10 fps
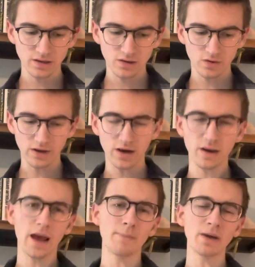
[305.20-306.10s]
or the
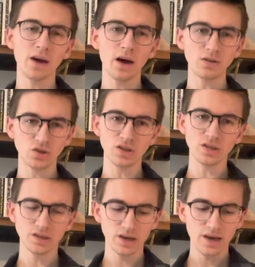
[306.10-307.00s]
unhappy
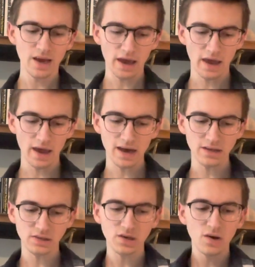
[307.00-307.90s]
conscience.
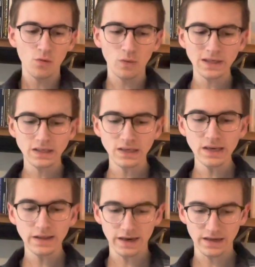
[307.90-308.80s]
And we see
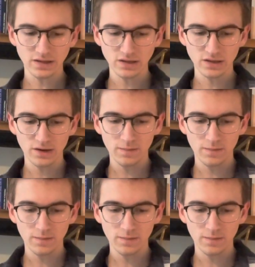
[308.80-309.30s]
this.